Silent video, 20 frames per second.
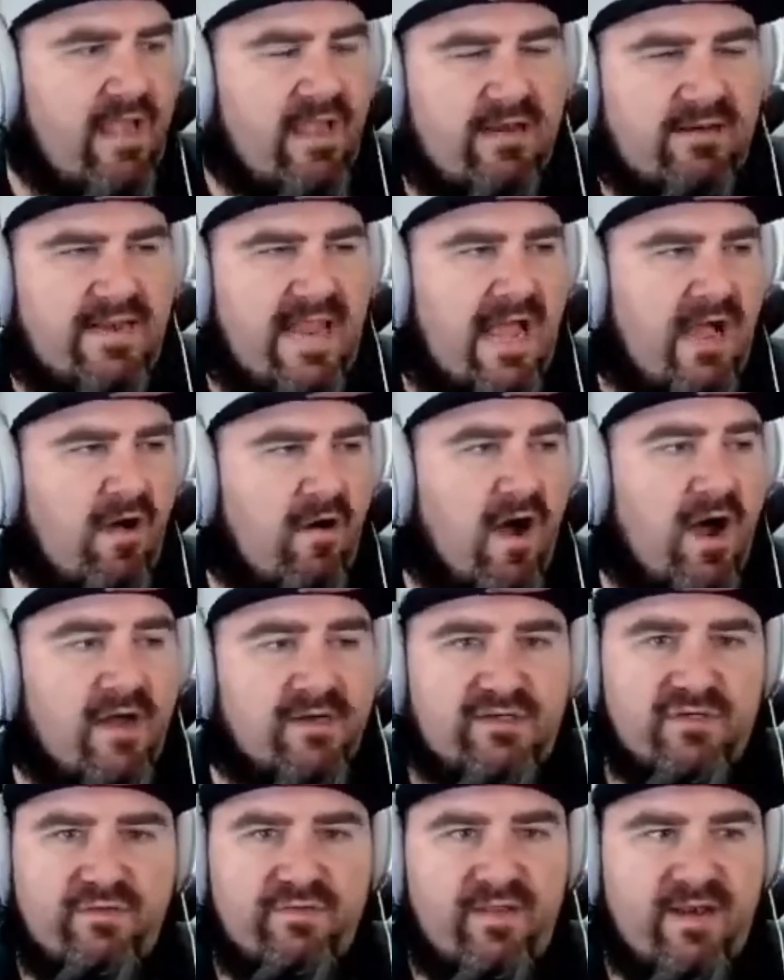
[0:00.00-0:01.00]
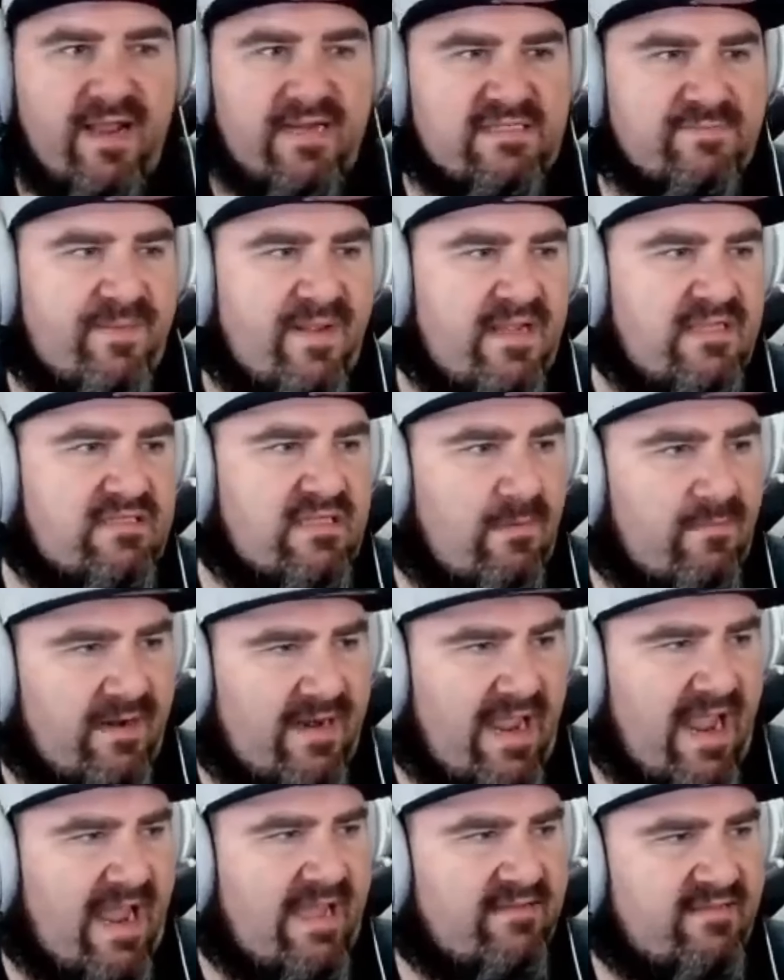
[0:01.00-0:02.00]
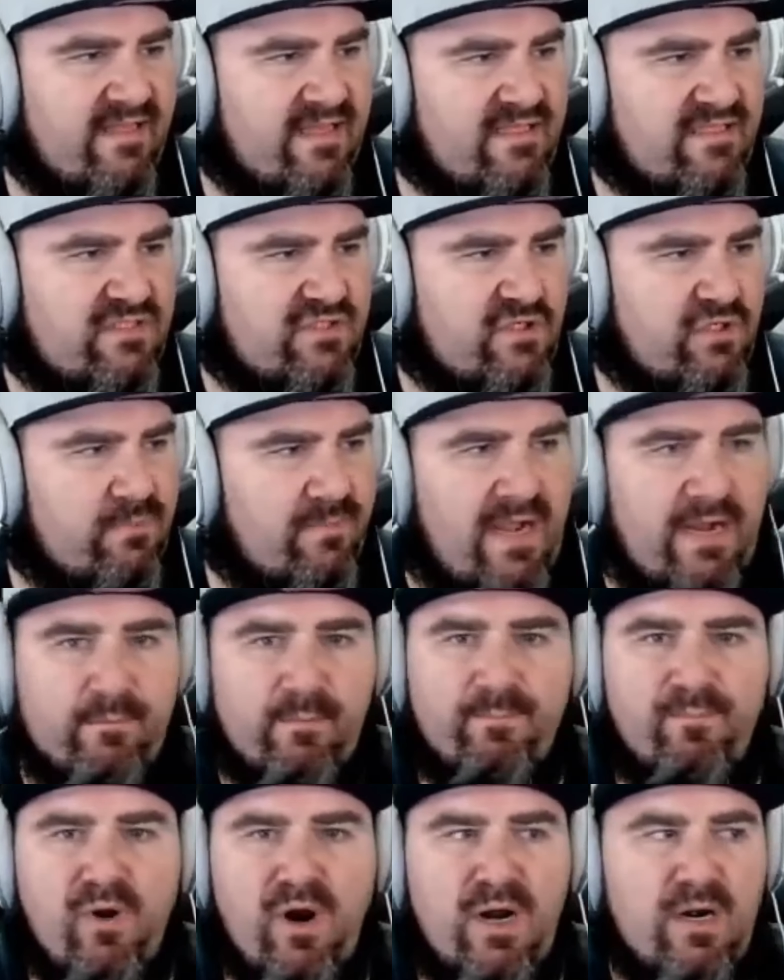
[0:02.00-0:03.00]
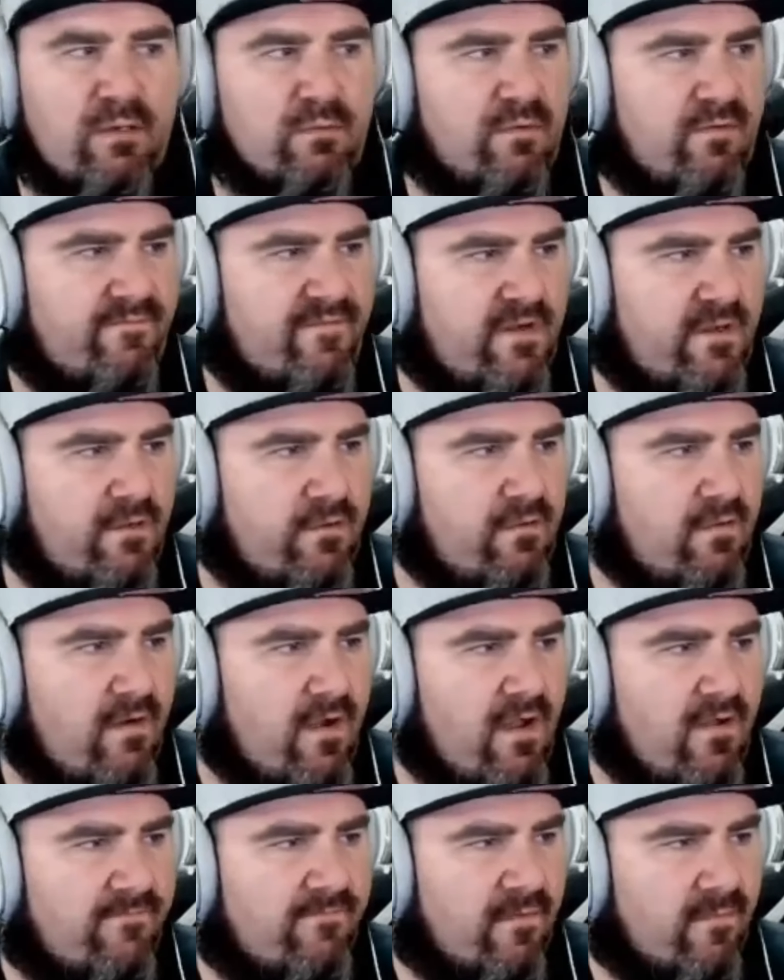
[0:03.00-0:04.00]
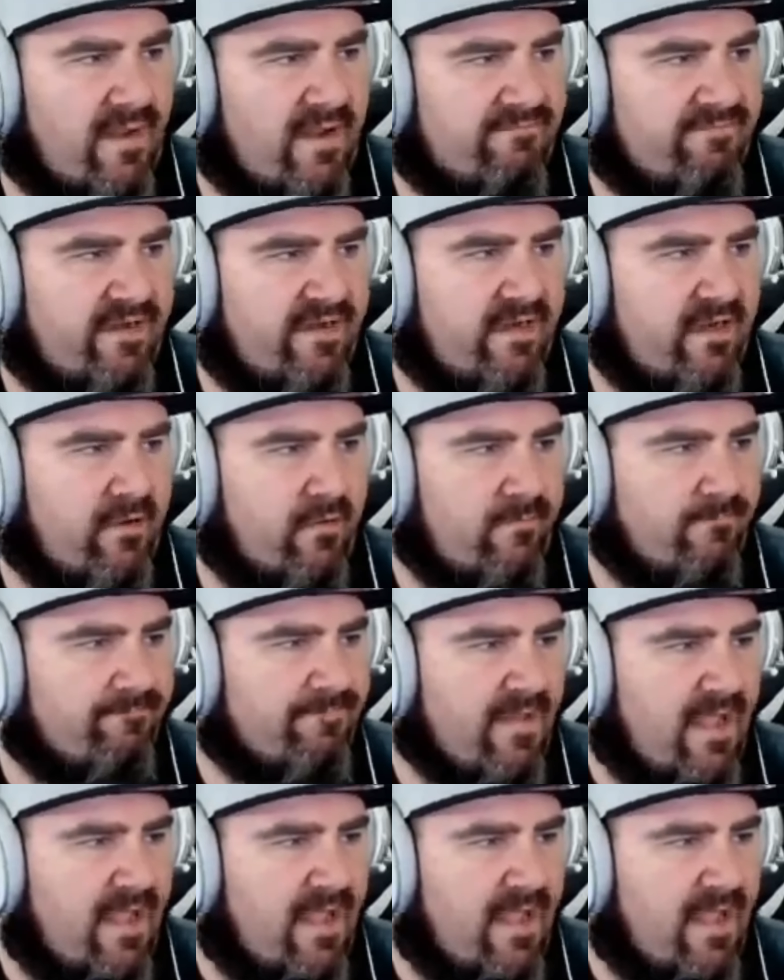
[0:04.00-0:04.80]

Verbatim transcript: Now, on to the next piece. I'm going to add this to my product review for my video.